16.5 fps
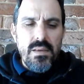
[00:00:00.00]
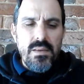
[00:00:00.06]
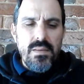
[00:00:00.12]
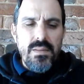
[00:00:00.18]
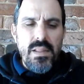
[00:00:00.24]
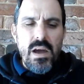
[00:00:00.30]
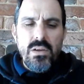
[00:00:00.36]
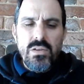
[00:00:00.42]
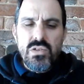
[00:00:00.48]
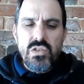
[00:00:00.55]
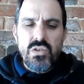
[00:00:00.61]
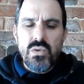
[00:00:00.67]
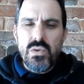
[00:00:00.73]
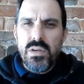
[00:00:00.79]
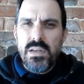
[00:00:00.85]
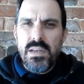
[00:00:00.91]
notes
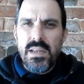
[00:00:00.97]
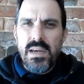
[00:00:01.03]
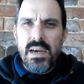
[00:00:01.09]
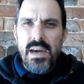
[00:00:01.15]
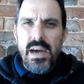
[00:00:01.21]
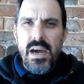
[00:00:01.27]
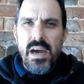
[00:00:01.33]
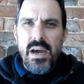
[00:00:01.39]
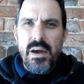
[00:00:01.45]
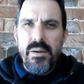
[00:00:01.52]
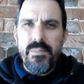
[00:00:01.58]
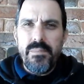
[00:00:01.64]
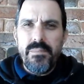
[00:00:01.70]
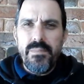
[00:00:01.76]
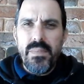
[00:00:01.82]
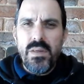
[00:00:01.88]
to it.
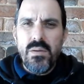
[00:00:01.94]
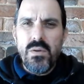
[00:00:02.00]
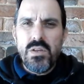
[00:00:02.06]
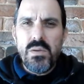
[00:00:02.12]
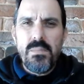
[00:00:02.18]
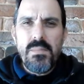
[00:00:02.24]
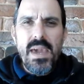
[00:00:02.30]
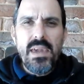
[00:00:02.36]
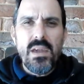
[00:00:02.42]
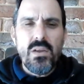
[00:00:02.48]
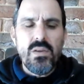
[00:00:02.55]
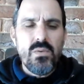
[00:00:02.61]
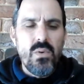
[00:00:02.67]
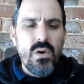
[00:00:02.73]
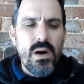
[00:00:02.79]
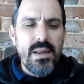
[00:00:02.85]
They make it
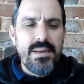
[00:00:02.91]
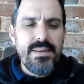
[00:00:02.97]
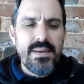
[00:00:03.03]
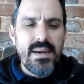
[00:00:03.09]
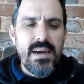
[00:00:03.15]
quite